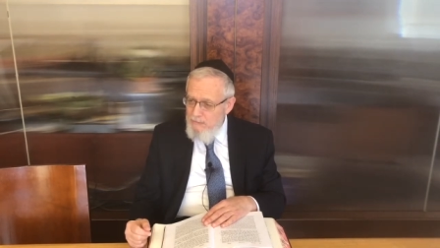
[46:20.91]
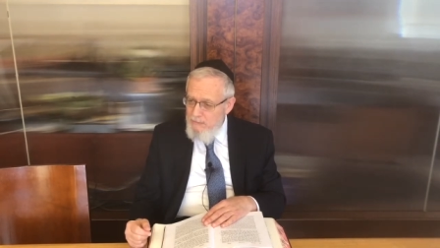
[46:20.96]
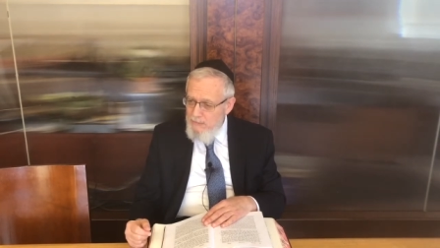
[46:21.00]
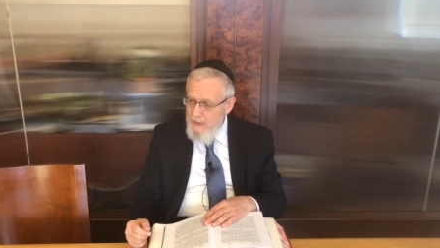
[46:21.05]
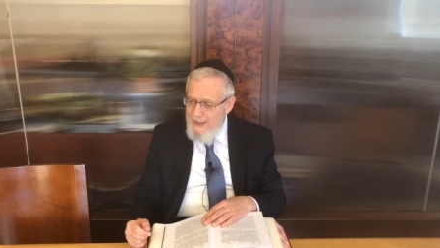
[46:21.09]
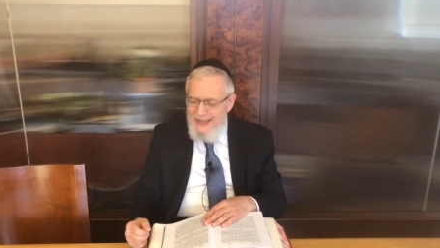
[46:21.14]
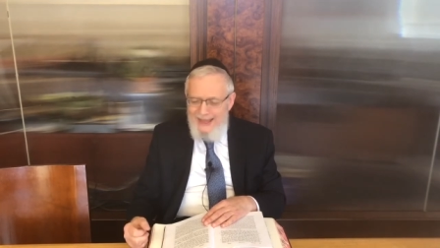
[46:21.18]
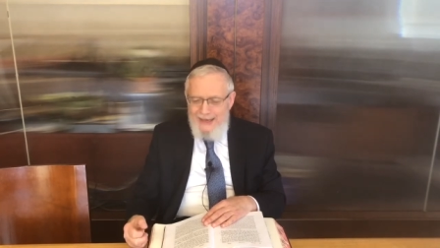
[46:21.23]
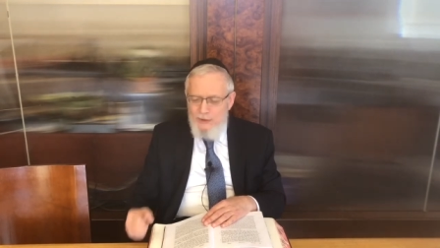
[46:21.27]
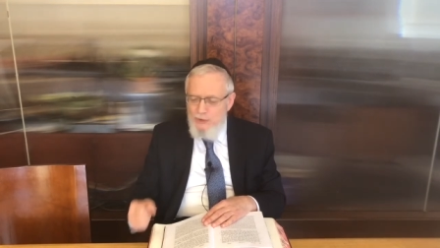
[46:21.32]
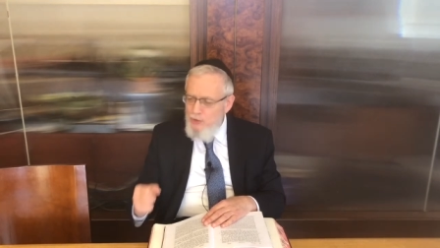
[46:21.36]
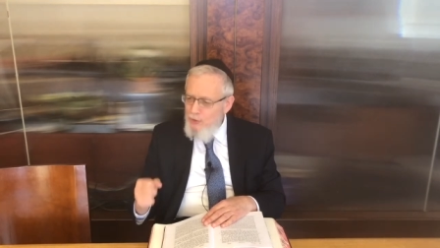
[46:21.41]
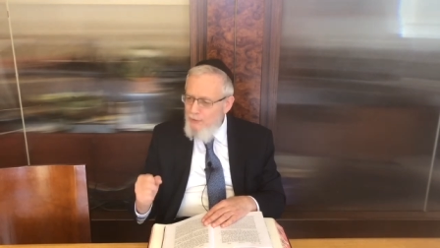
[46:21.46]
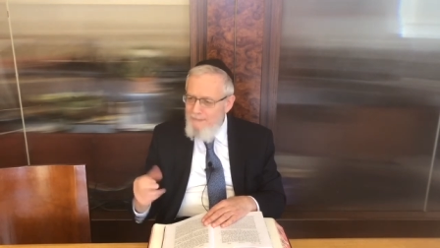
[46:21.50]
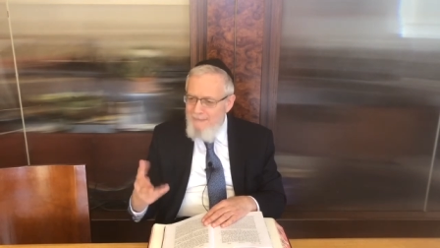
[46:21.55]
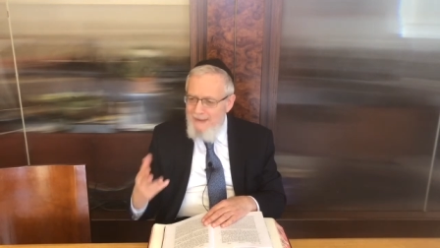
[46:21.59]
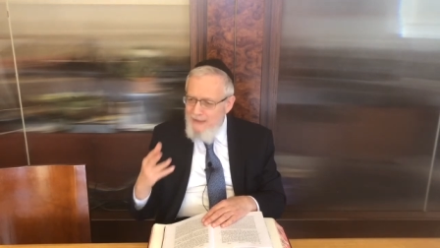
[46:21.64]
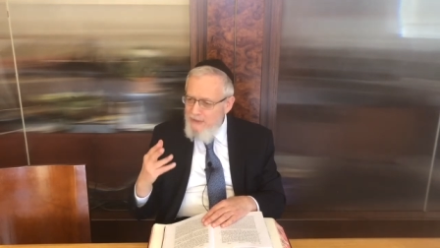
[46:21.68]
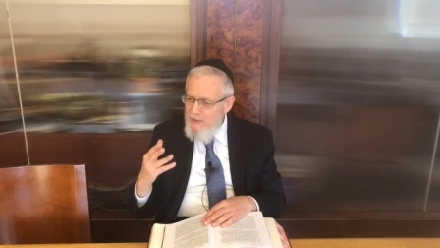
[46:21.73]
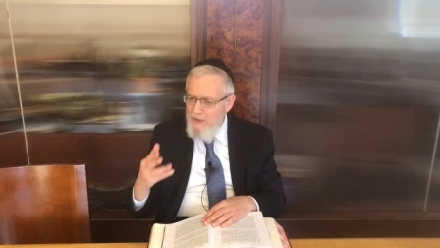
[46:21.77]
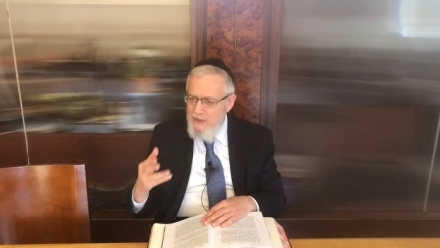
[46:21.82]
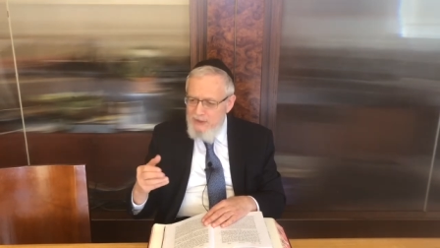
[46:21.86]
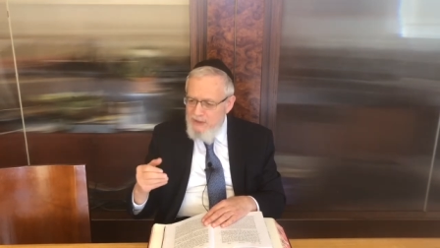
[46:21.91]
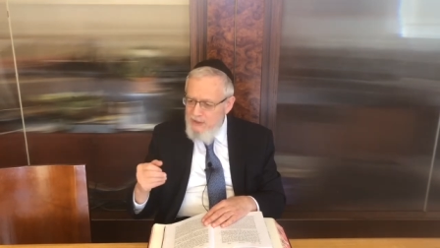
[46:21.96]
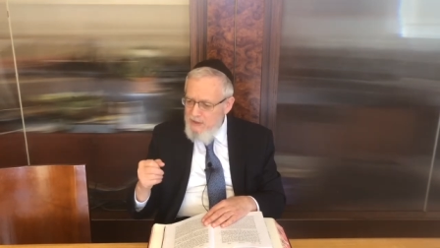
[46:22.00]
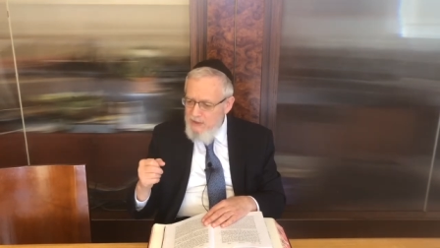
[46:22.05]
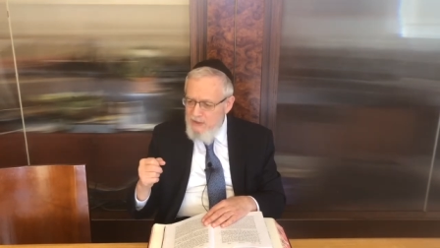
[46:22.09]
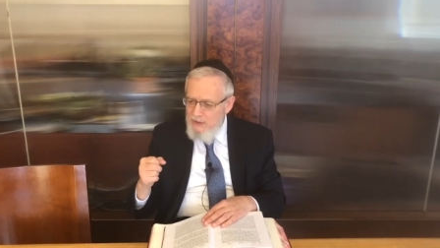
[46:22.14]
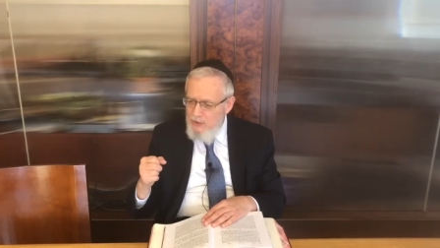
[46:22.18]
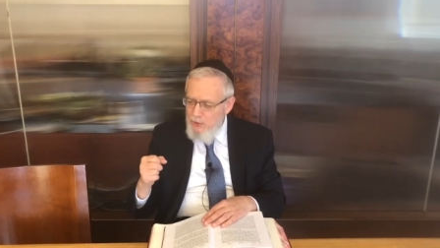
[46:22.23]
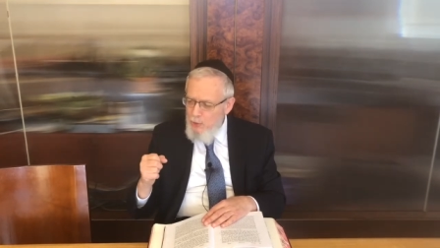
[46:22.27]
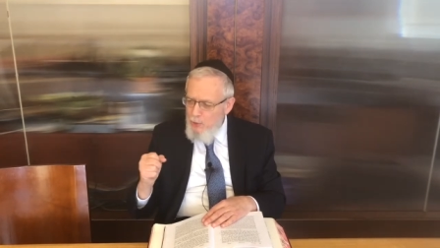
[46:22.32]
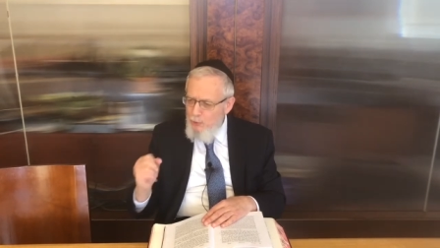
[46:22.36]
He had a
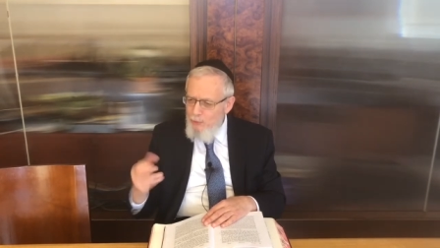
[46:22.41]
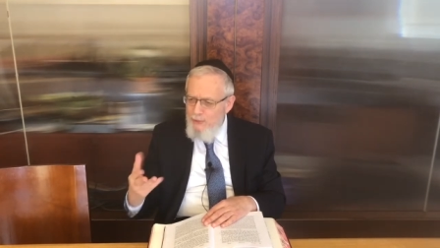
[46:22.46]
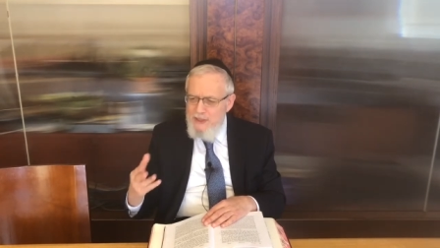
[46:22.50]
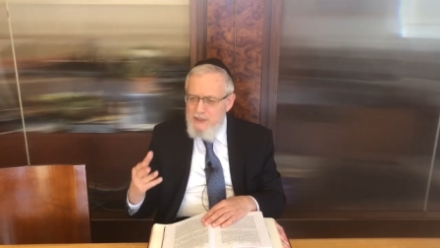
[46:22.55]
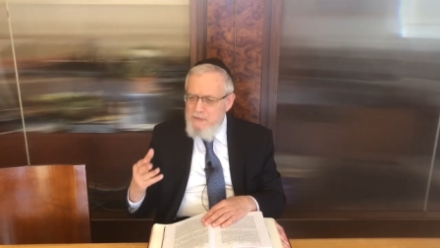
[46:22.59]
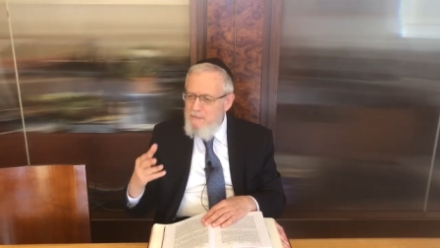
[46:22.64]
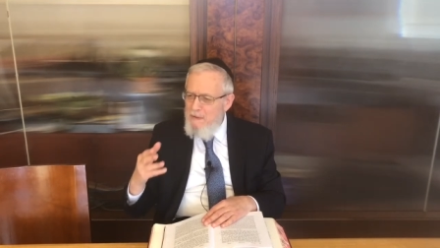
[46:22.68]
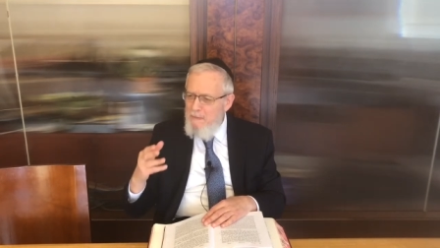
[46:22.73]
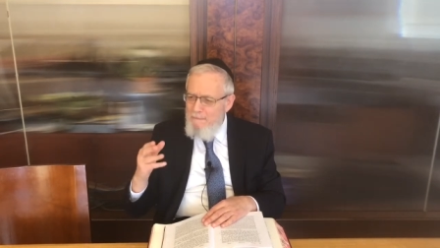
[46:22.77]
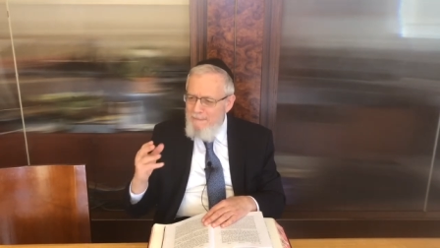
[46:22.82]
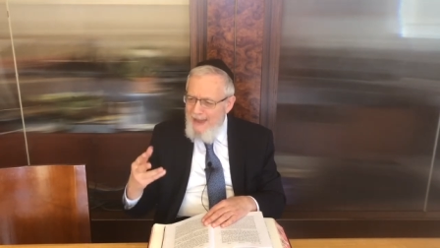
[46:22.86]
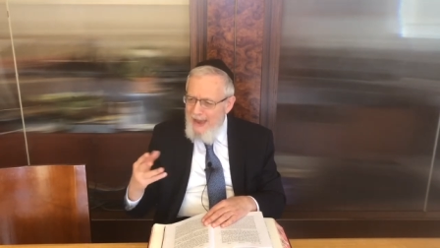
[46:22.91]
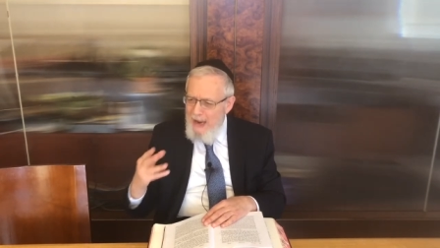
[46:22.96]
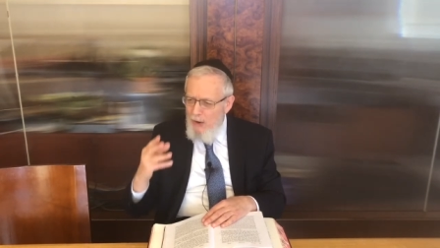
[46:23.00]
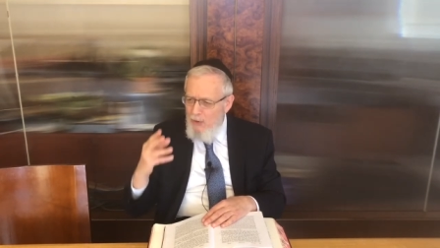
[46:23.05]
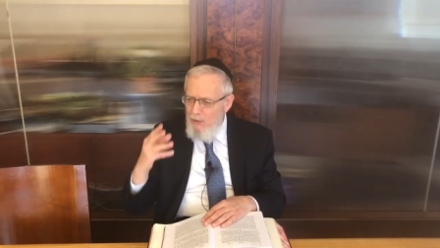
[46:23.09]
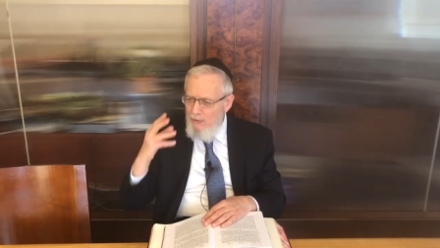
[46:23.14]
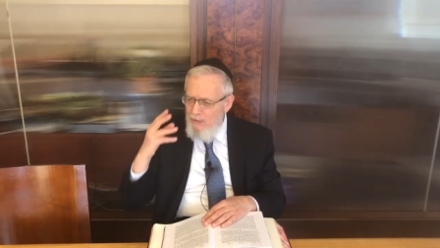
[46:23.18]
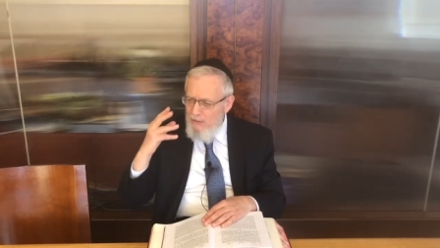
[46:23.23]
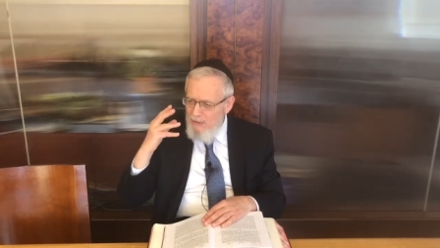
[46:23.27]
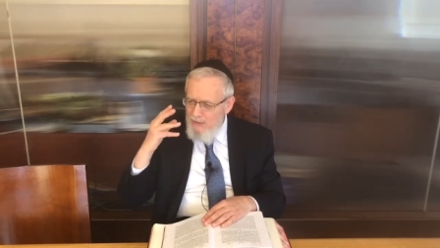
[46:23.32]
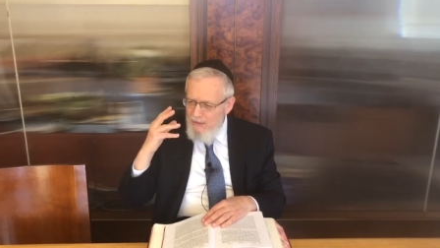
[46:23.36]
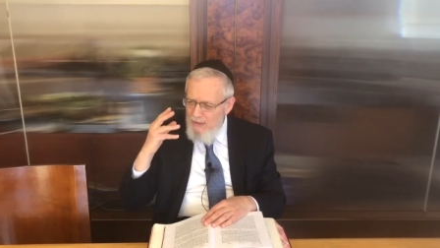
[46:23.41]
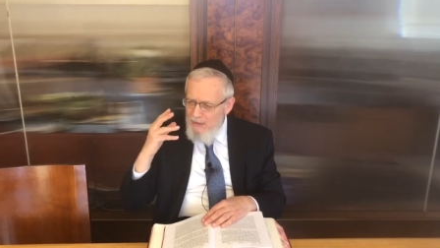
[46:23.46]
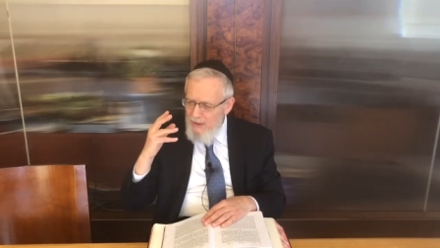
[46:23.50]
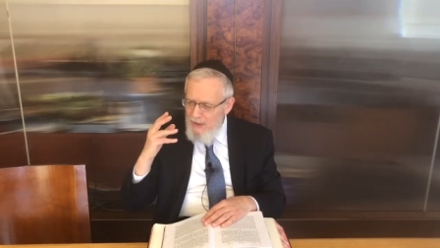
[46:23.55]
tremendous charisma, power,